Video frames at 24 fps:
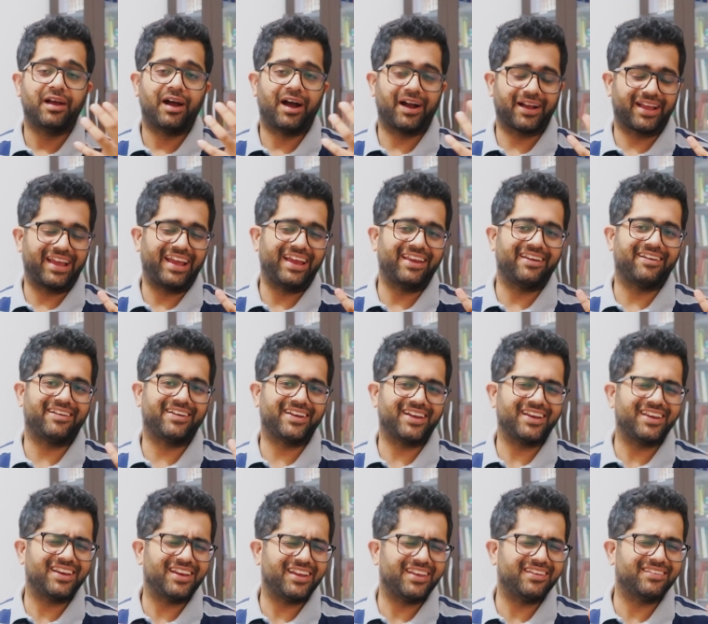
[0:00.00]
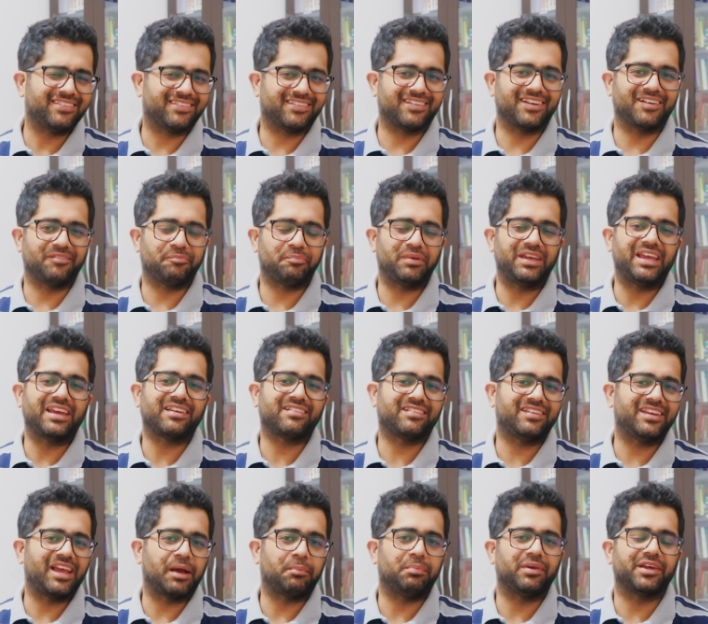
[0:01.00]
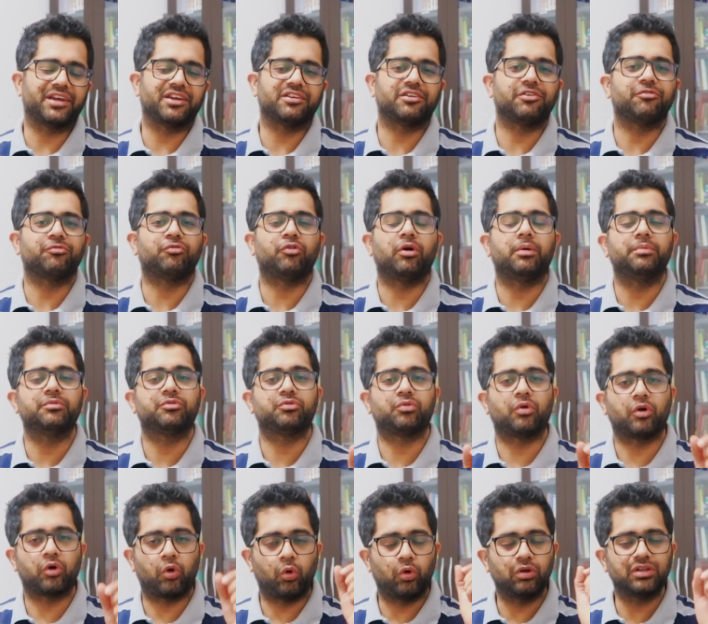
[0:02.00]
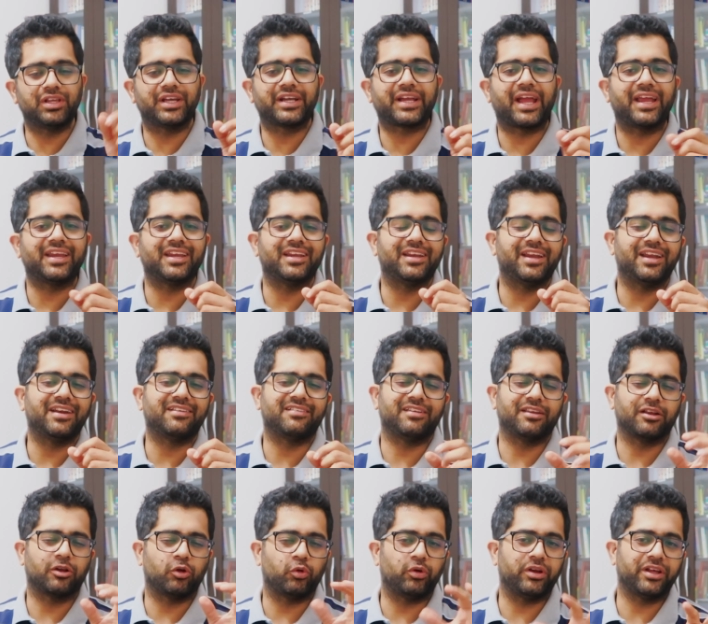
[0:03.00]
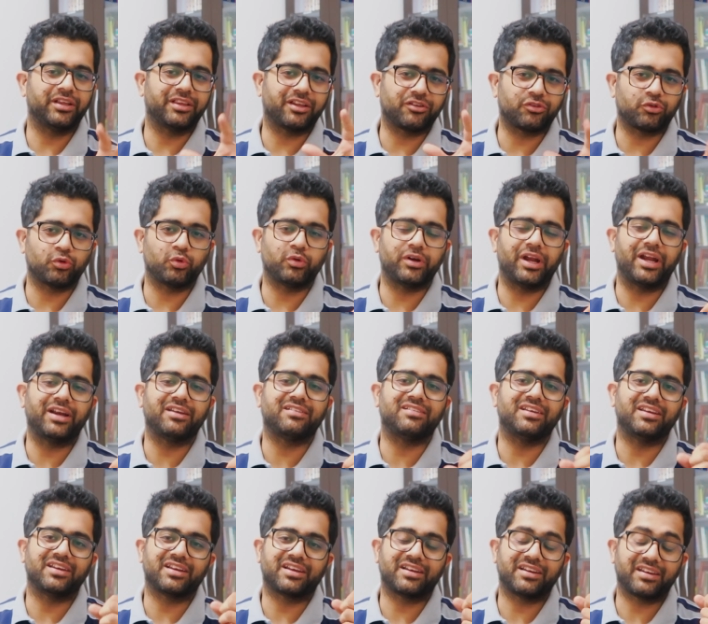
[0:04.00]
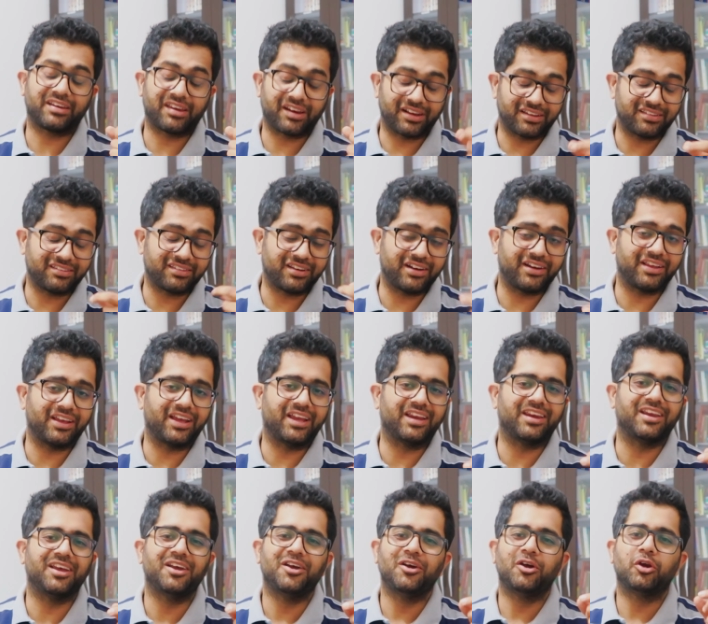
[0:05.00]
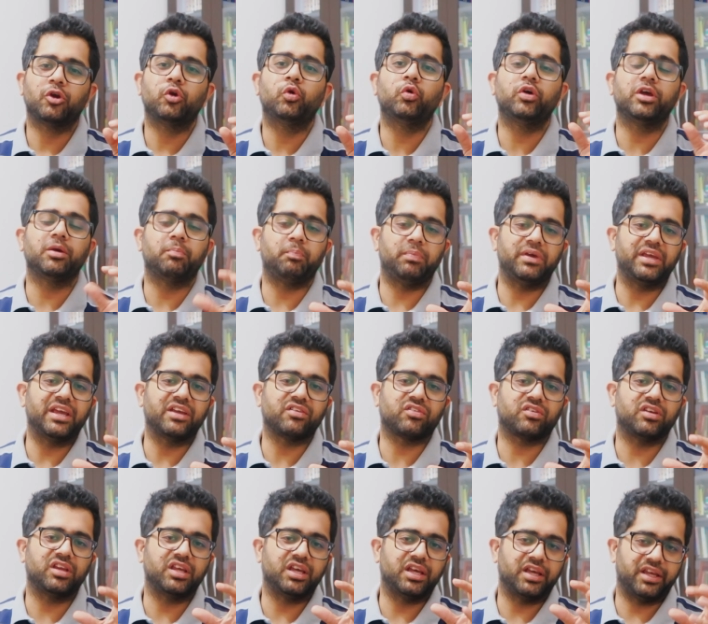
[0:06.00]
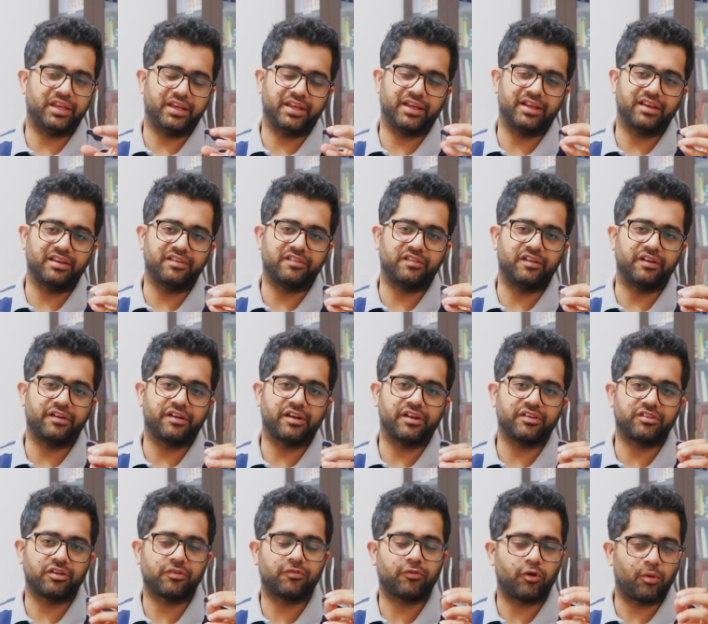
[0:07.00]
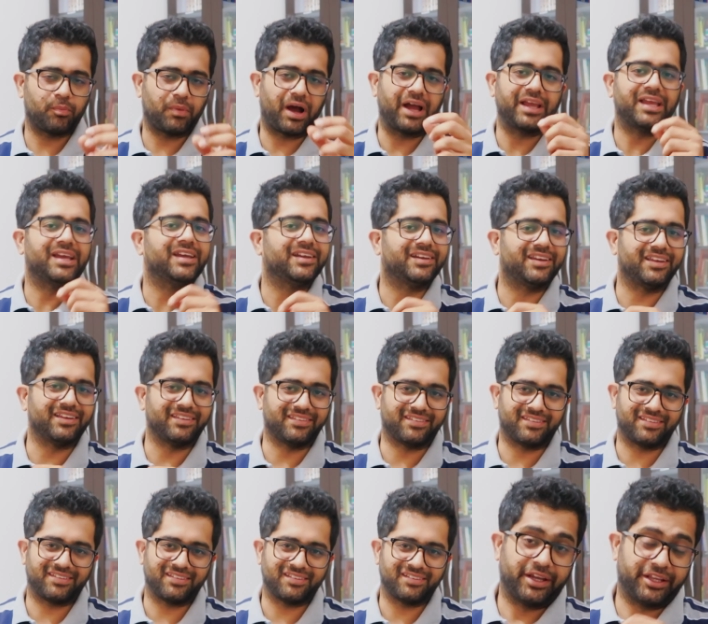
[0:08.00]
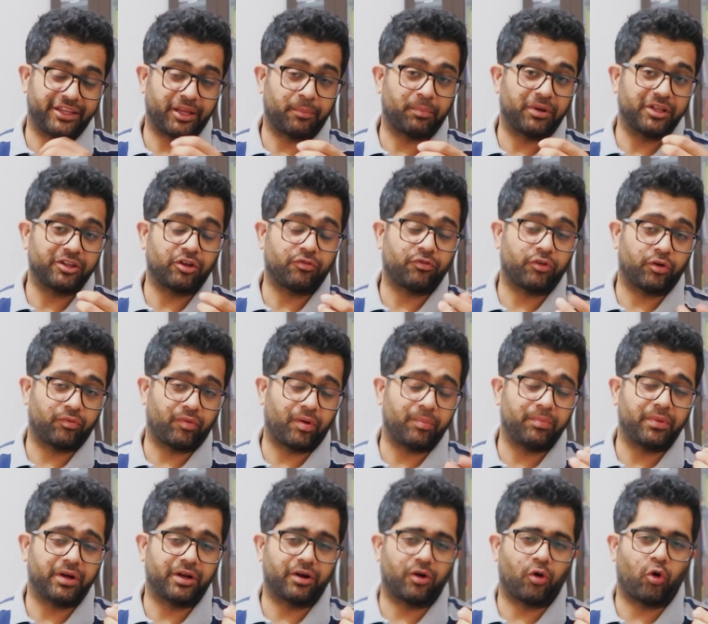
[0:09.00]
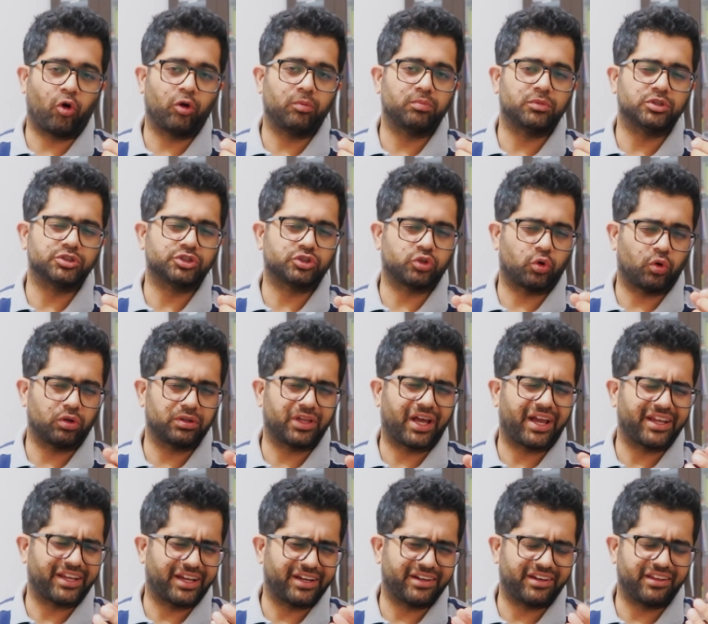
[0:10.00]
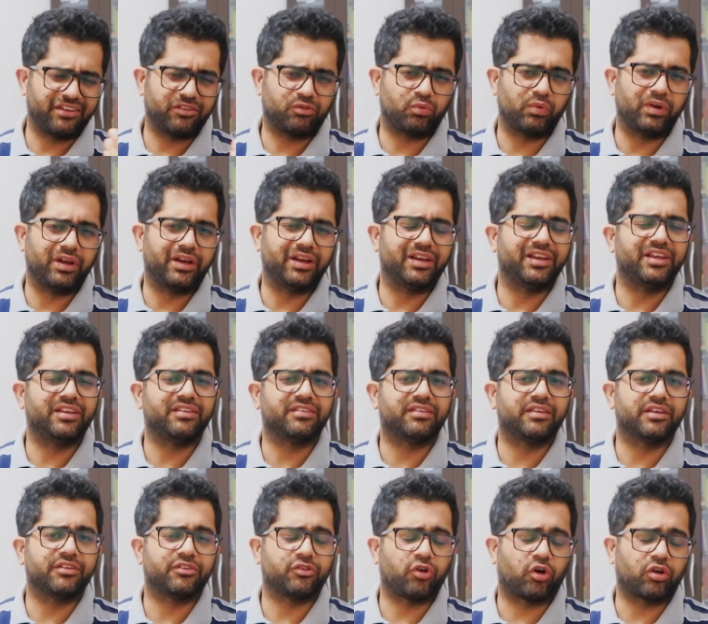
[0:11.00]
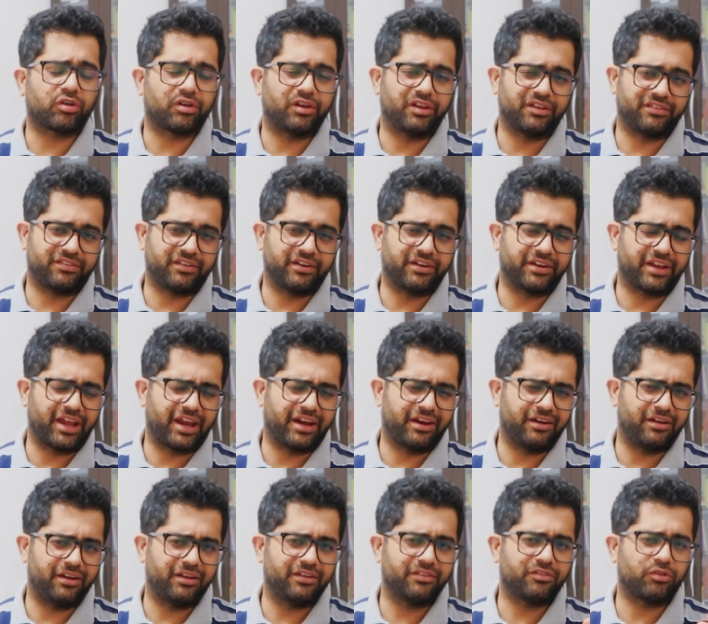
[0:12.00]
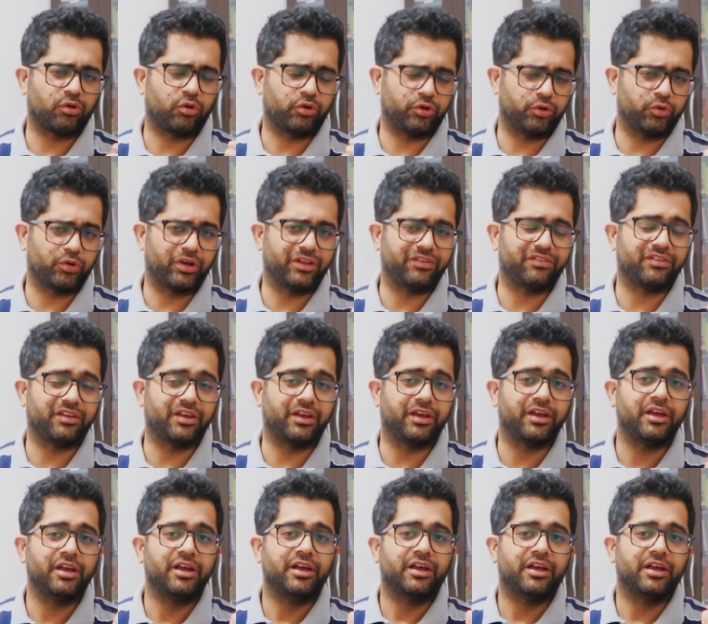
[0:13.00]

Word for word: again released PhD application forms for all the candidates including the students in interested in doing PhD in English literature from IITs. In the month of November, almost all the IITs will release the shortlisted candidates or you can say